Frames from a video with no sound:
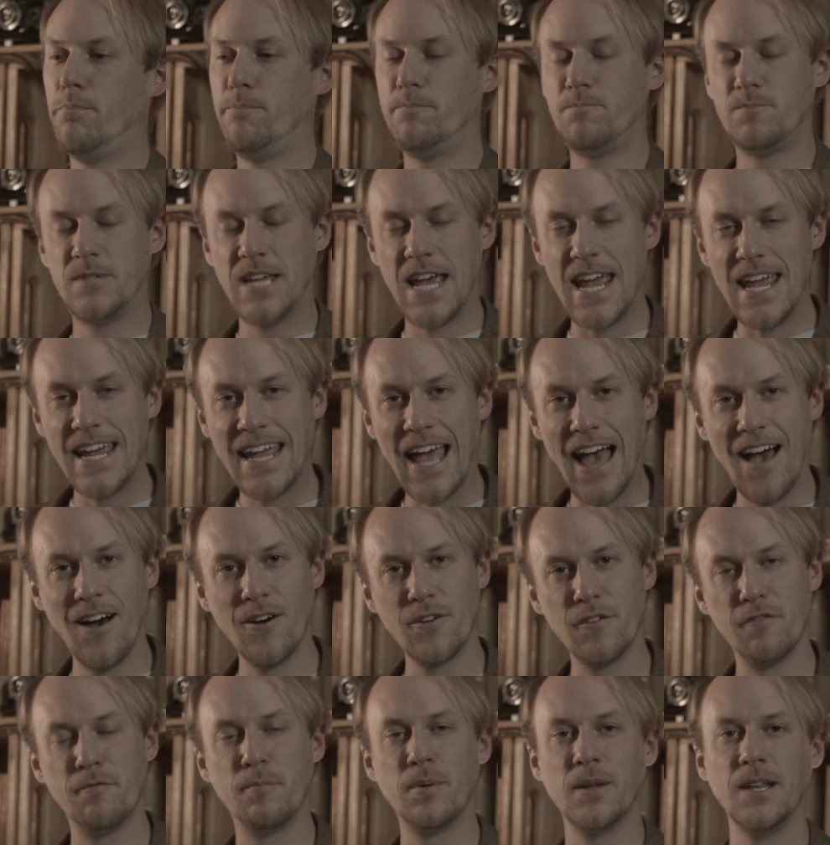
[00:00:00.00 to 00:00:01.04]
take out
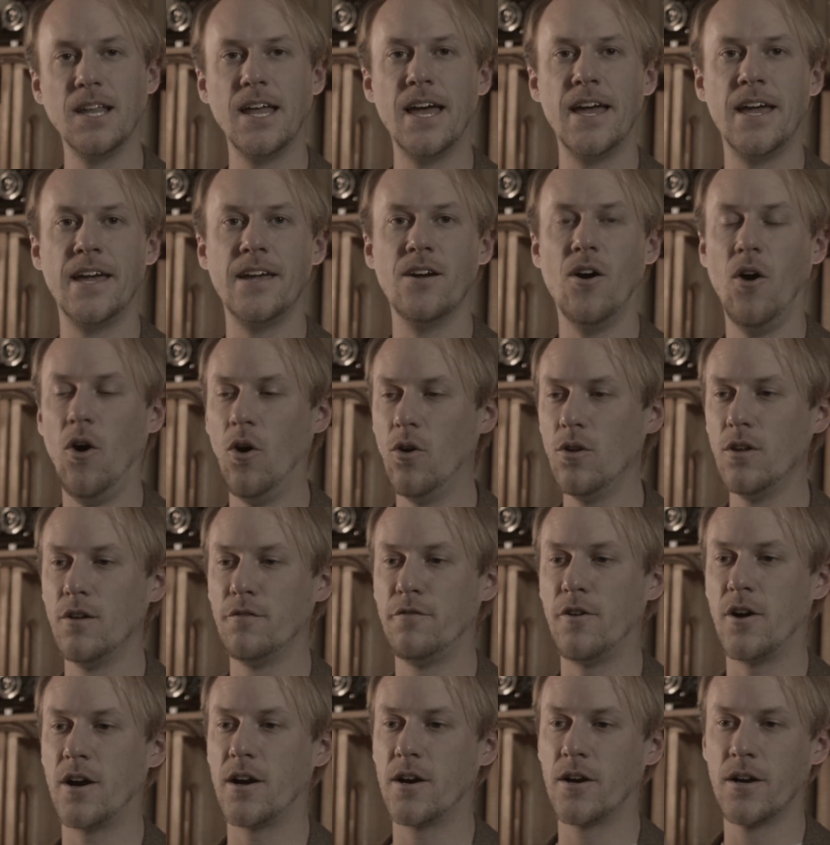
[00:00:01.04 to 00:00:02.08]
of play all of
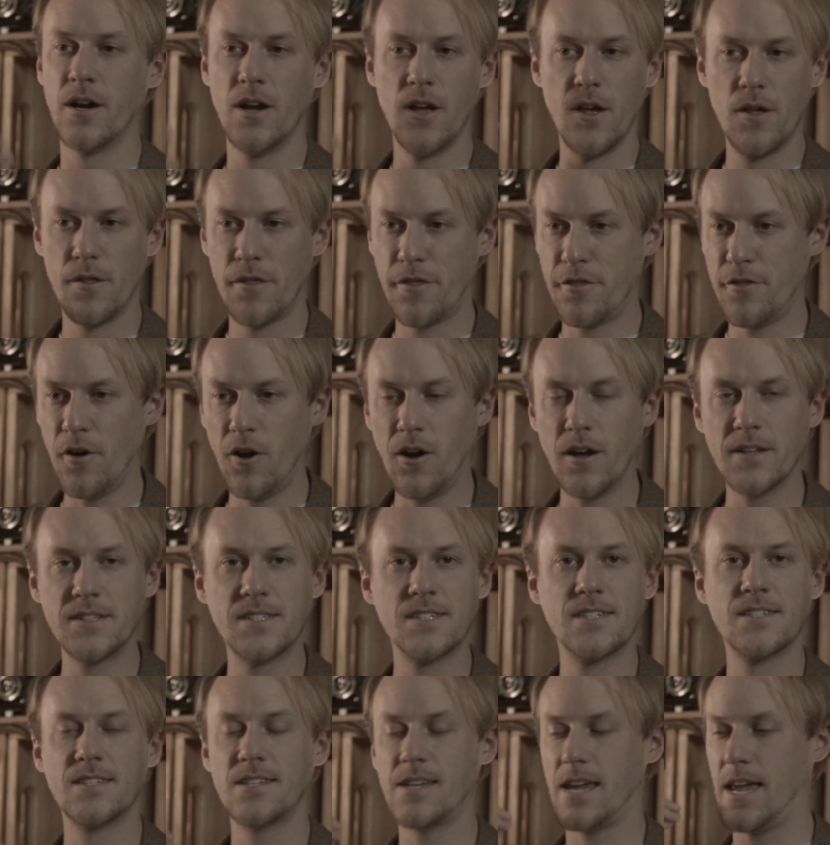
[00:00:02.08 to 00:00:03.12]
our
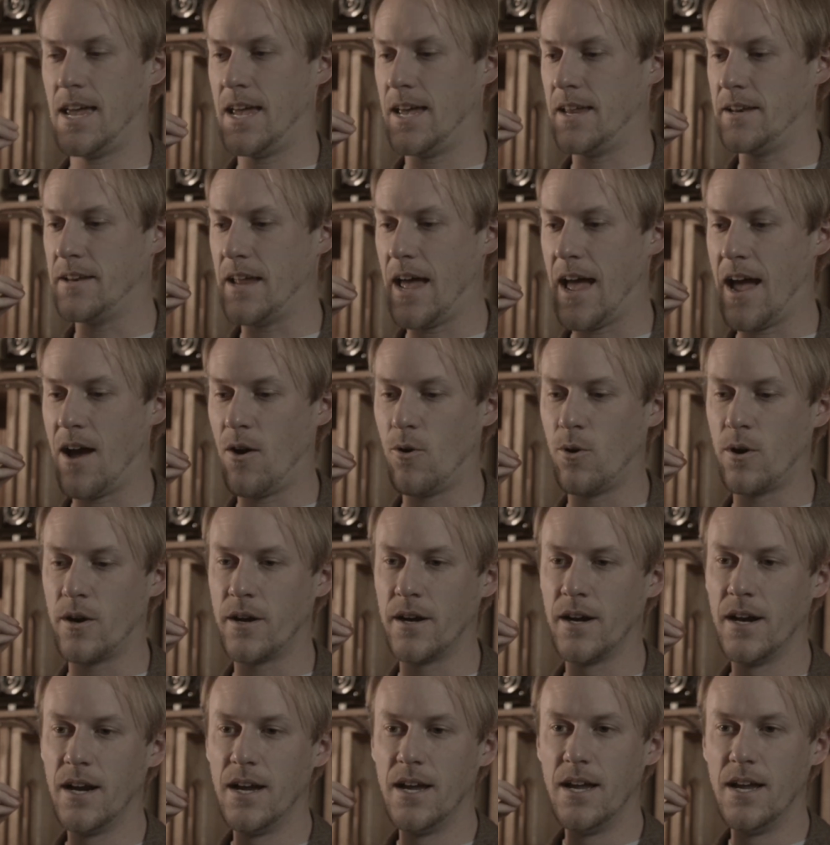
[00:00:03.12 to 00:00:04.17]
thoughts and our